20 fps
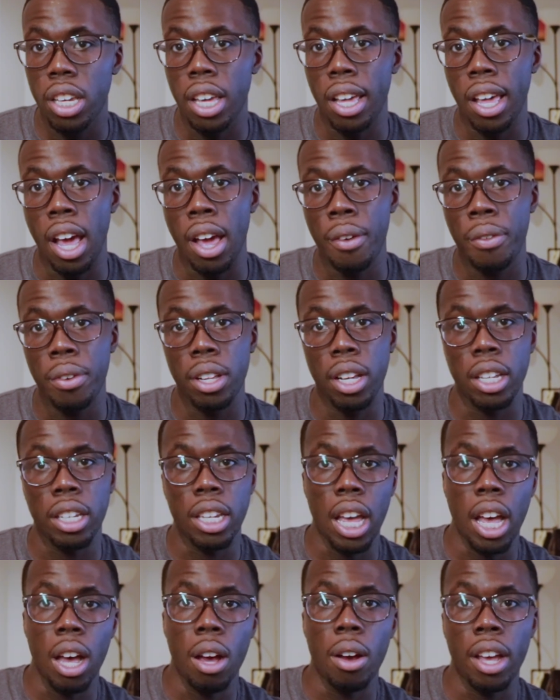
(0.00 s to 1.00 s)
And I feel like
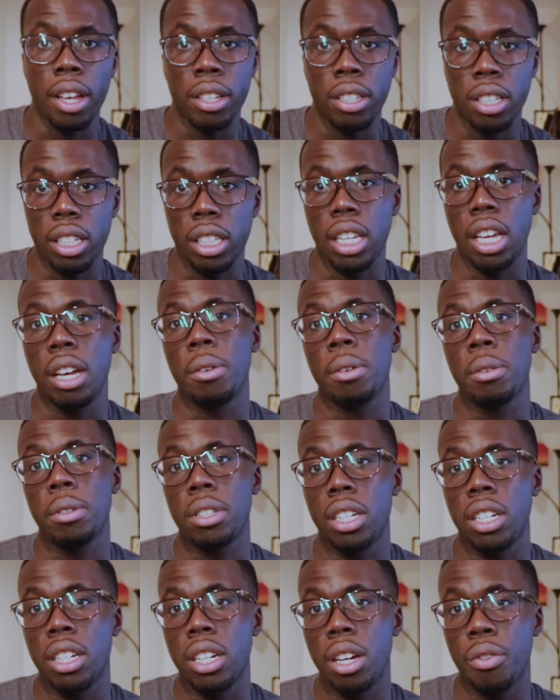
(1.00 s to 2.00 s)
now I see that it
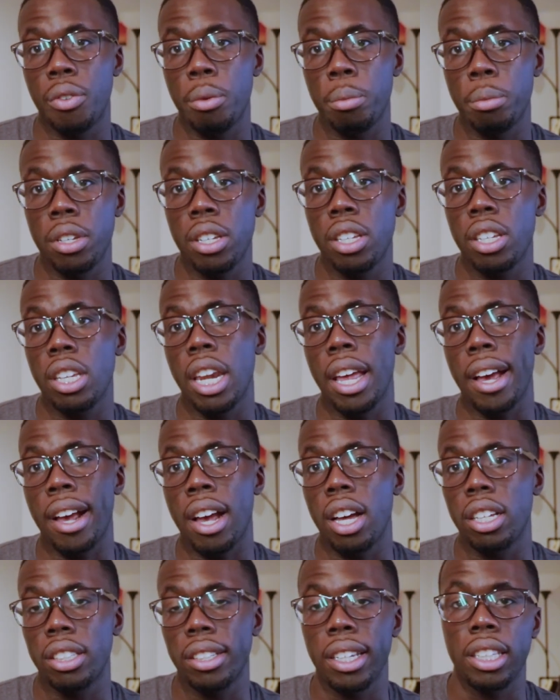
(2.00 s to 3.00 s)
wasn't enough for me, and I
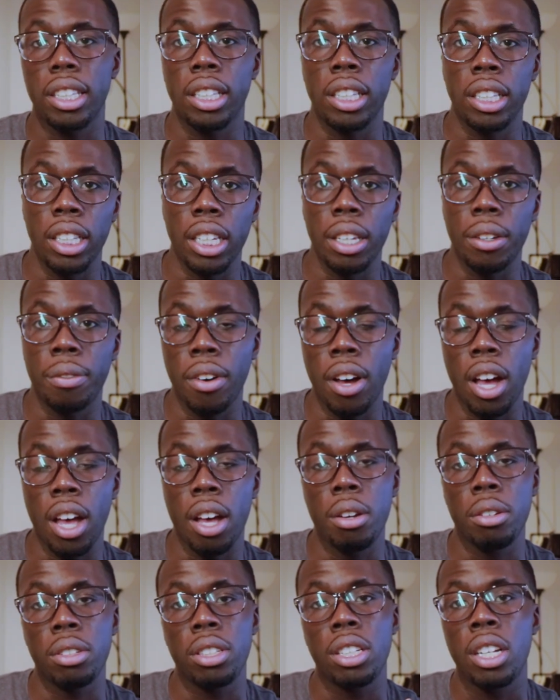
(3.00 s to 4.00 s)
constantly had to delete
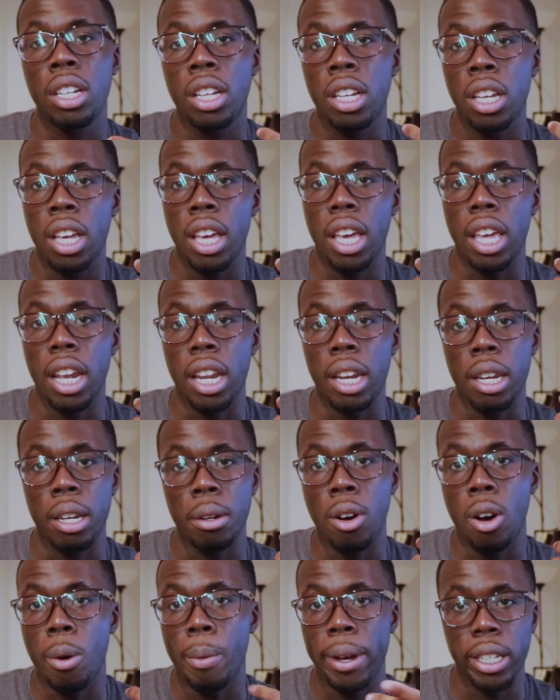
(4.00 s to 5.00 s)
files, and then
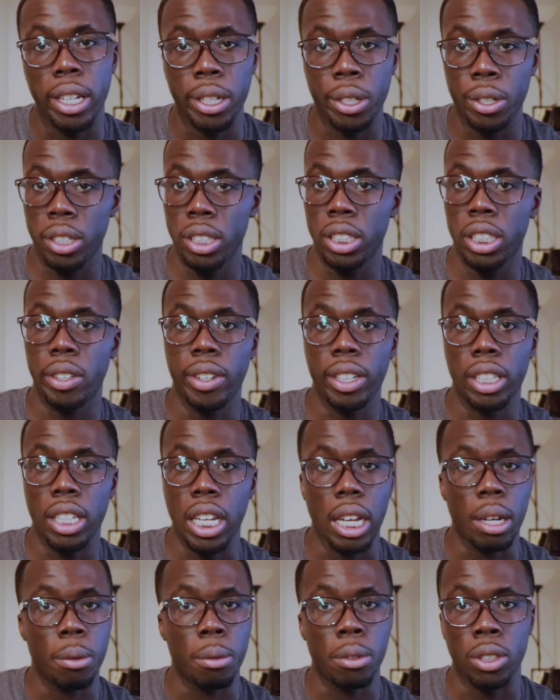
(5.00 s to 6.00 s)
all my lectures and stuff like
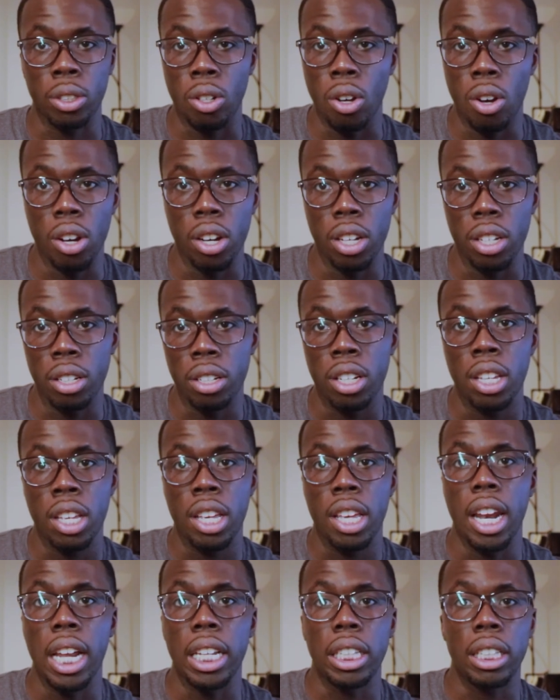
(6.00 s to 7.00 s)
that was gone.
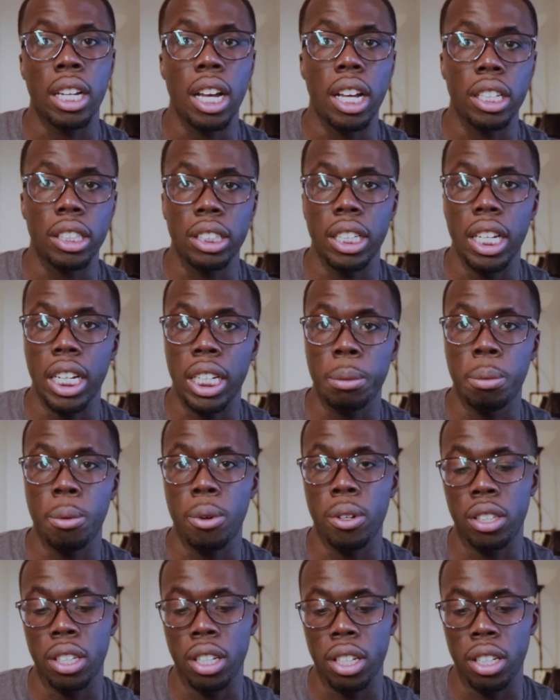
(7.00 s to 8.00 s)
And I had to constantly
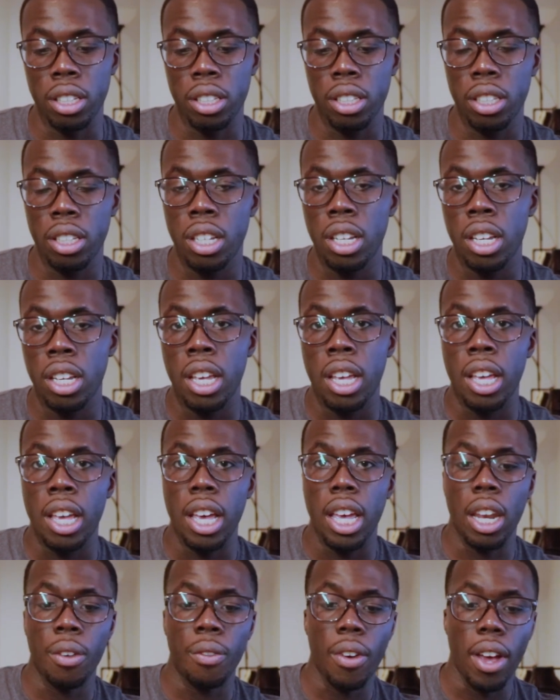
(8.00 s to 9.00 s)
export things.
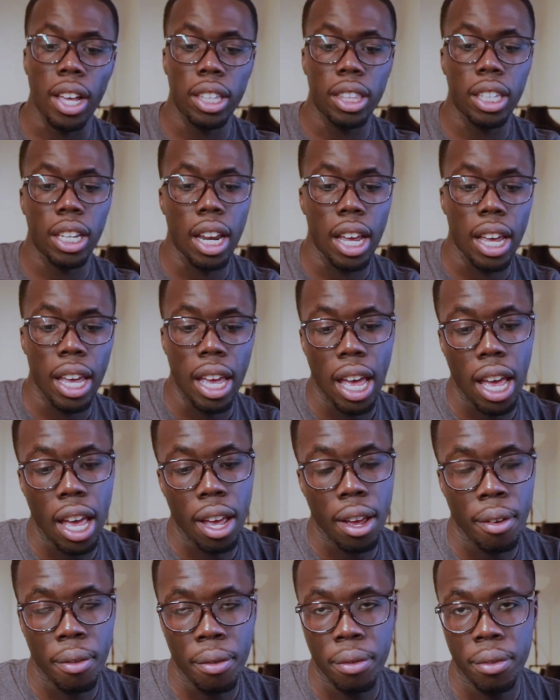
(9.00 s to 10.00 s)
And the fact that I
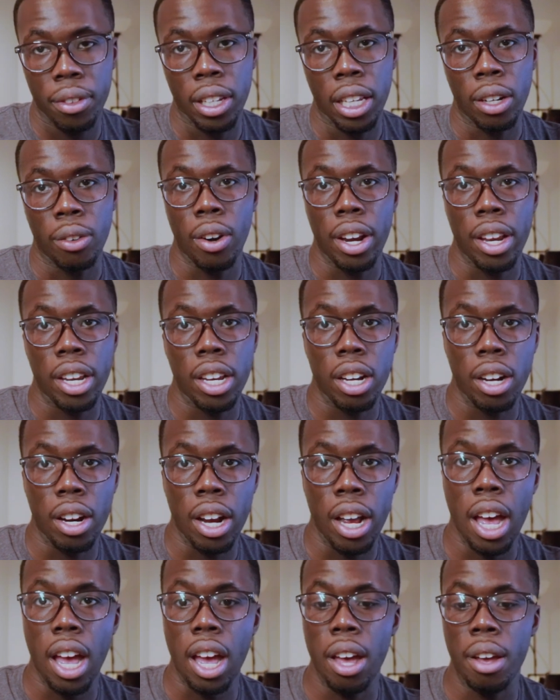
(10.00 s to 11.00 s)
have, like right here,
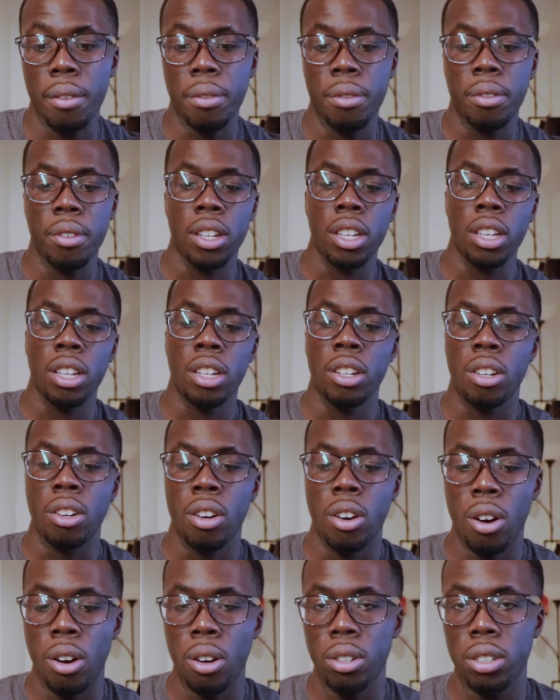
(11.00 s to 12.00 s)
I have
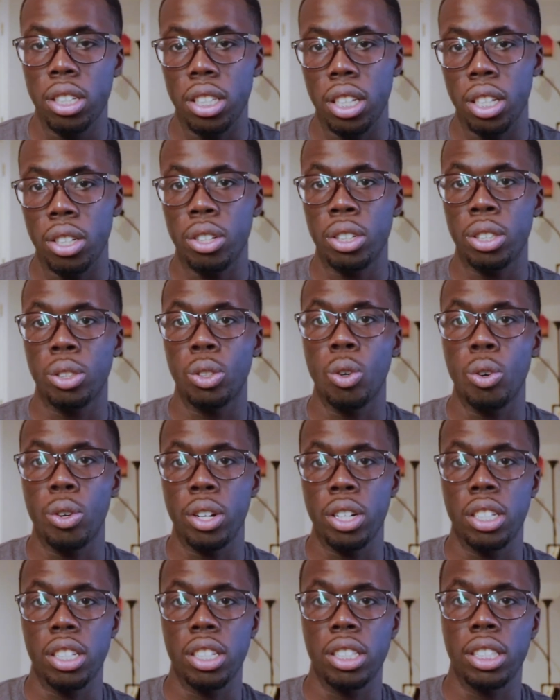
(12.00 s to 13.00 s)
all these other
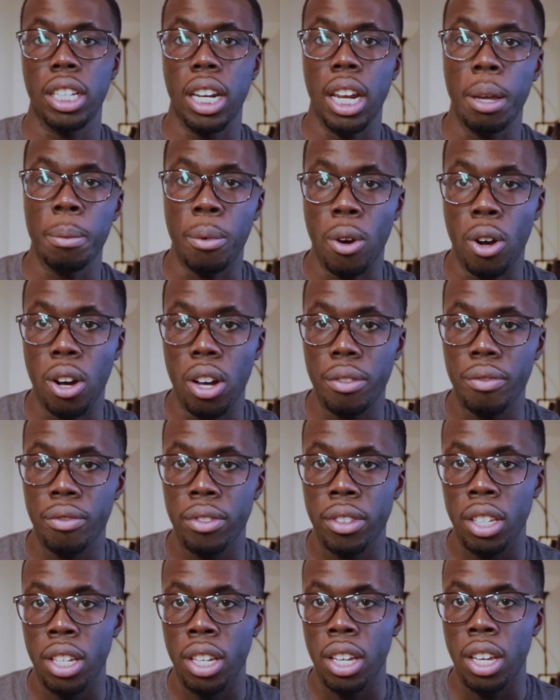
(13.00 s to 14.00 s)
storages that I bought
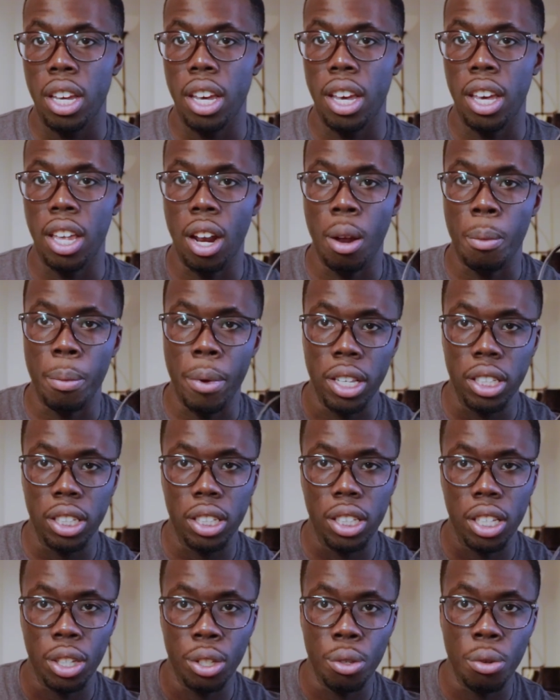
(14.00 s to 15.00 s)
and are
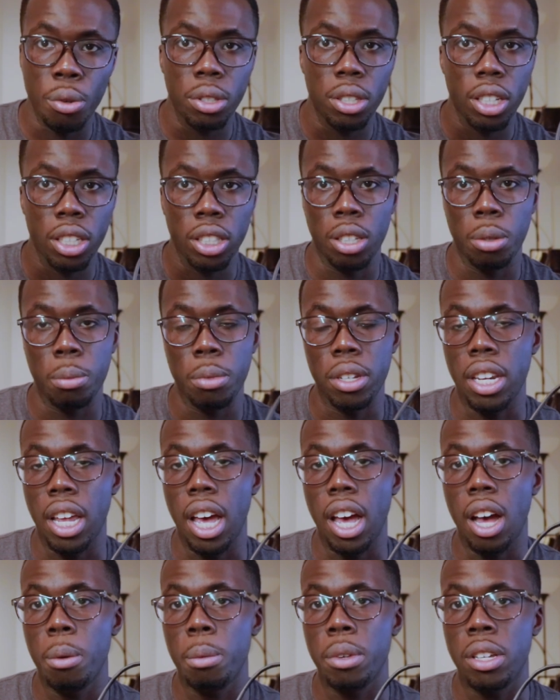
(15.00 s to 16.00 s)
basically useless to me
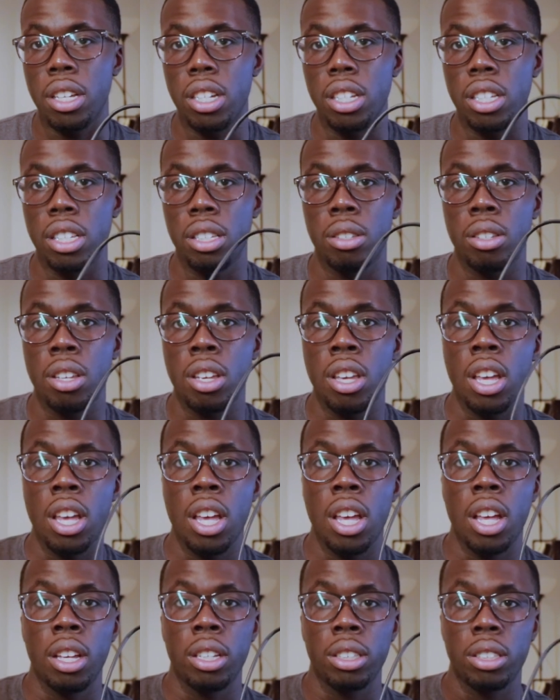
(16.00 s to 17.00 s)
now because
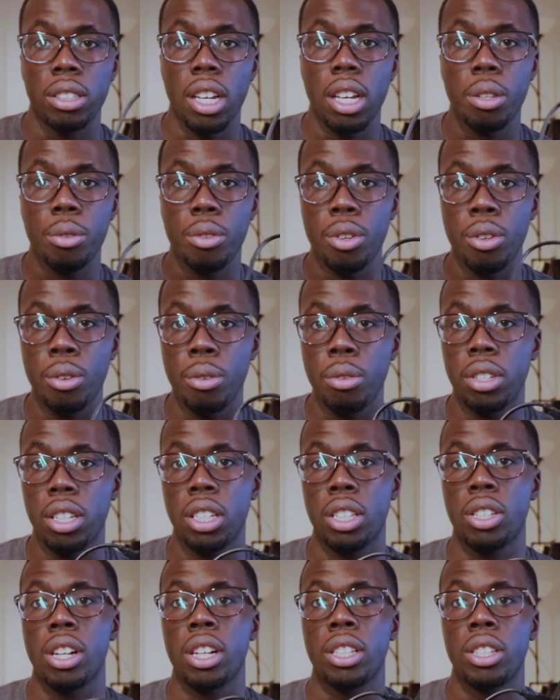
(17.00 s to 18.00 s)
sometimes when you use
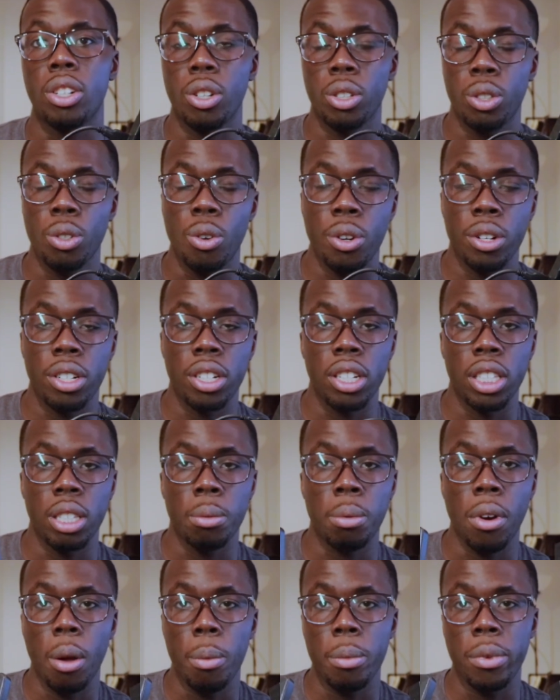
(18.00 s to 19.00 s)
these external storages, the
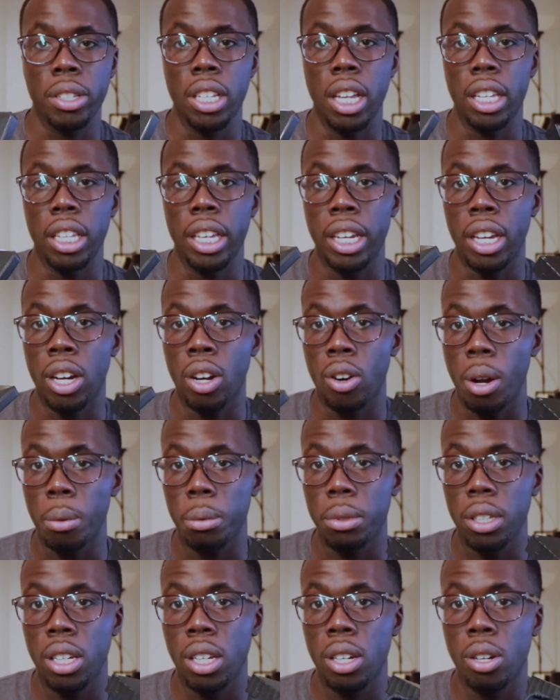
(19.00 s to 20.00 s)
problem is that they get
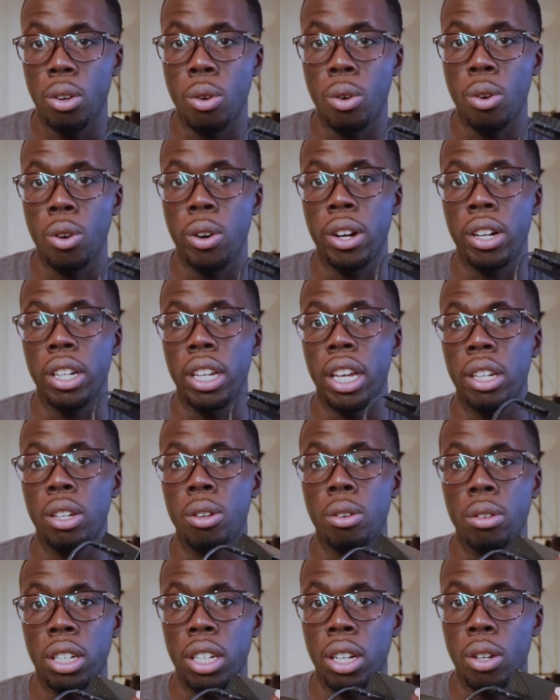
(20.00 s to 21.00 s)
corrupted or they
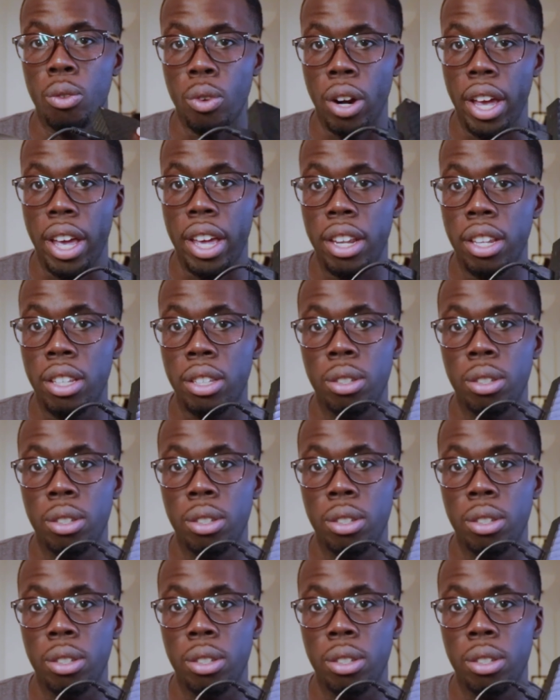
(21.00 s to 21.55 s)
don't get read.